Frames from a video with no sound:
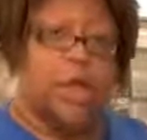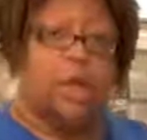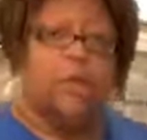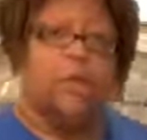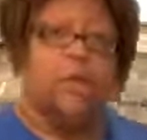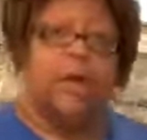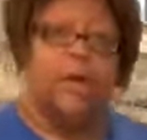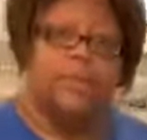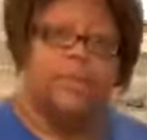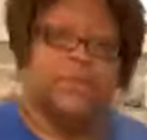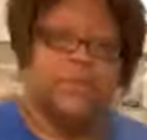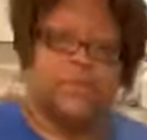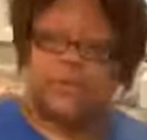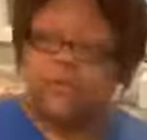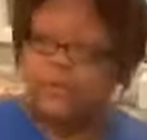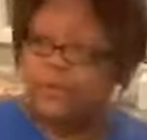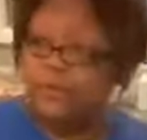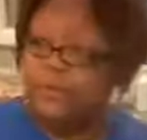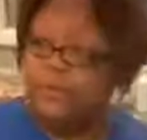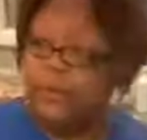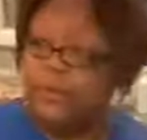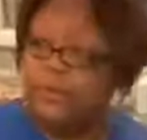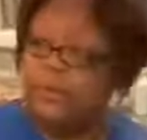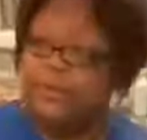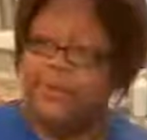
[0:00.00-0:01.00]
what?
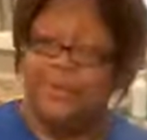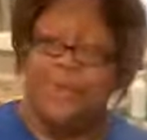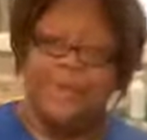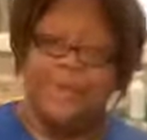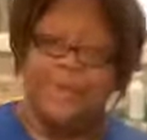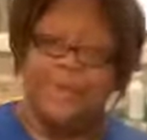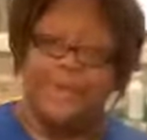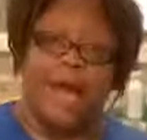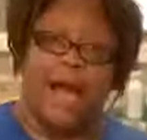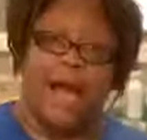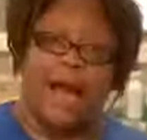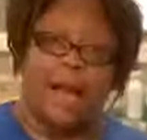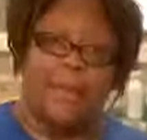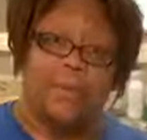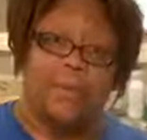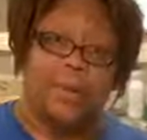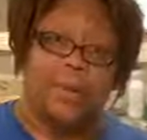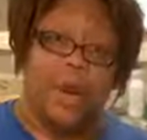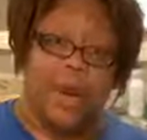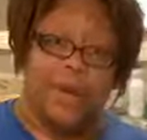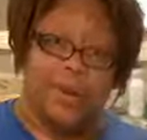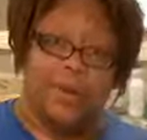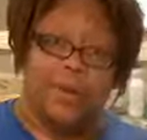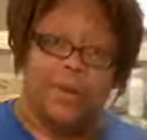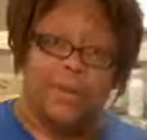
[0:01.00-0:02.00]
Between me putting this timer
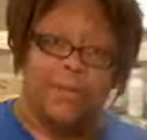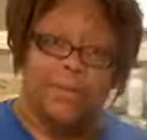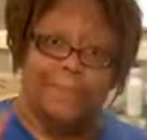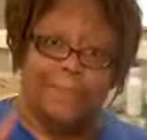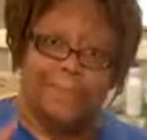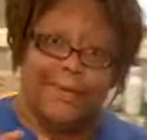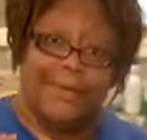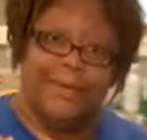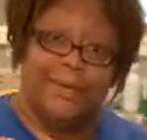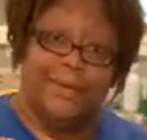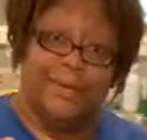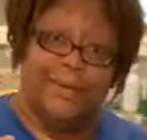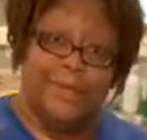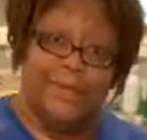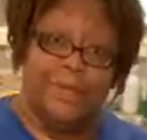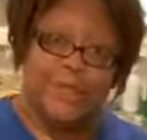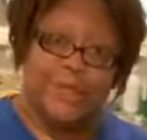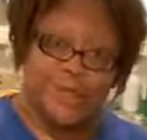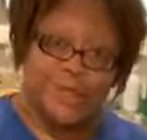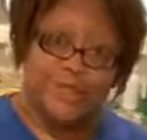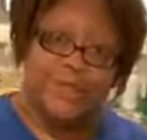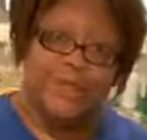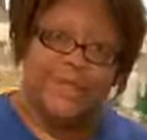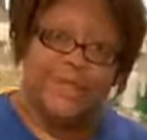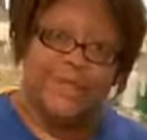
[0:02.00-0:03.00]
on a minute, which
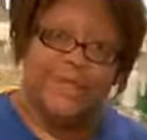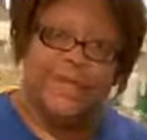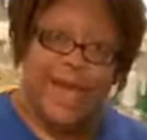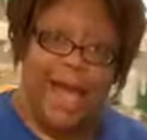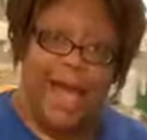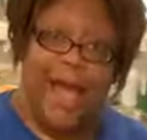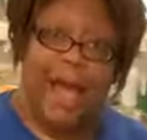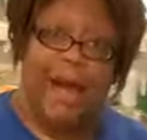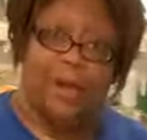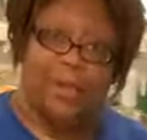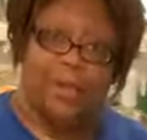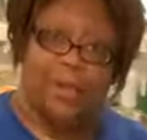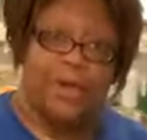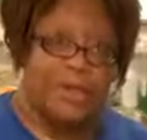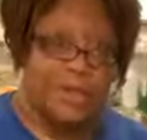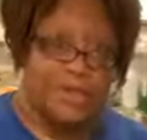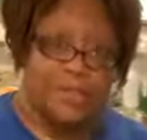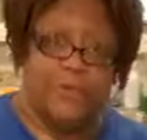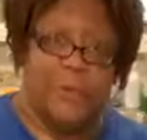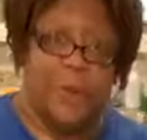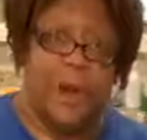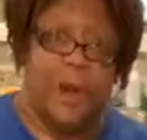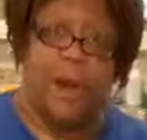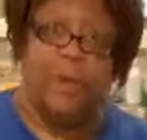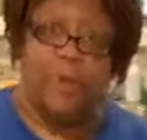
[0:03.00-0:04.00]
is really an hour,
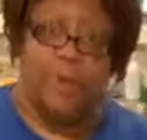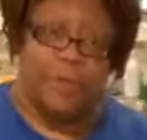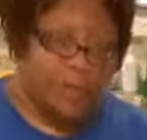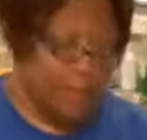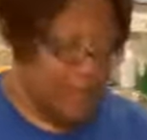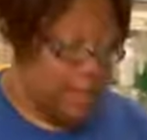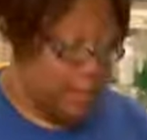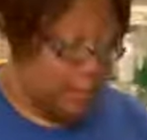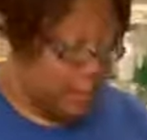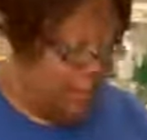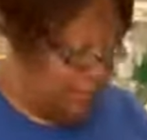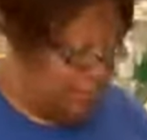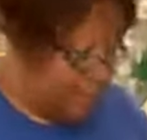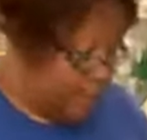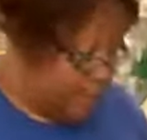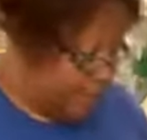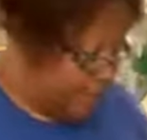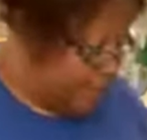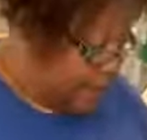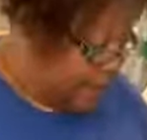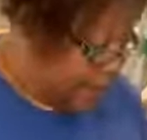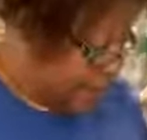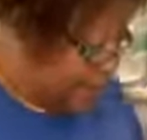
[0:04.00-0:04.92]
it's probably been a minute. I